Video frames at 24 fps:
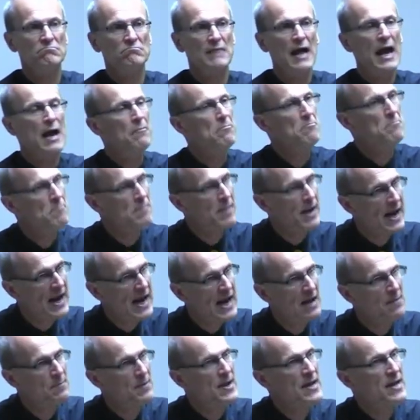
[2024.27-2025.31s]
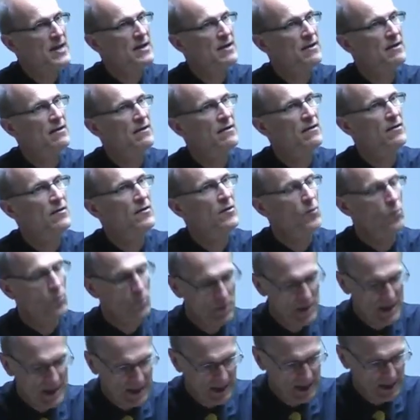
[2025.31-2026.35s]
And maybe
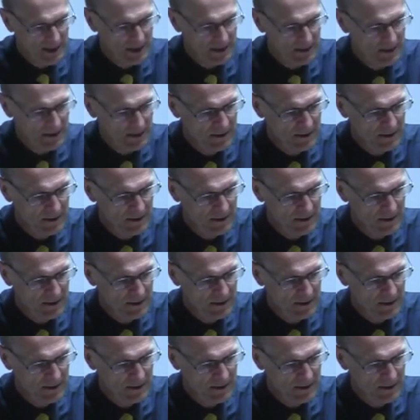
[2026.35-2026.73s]
we can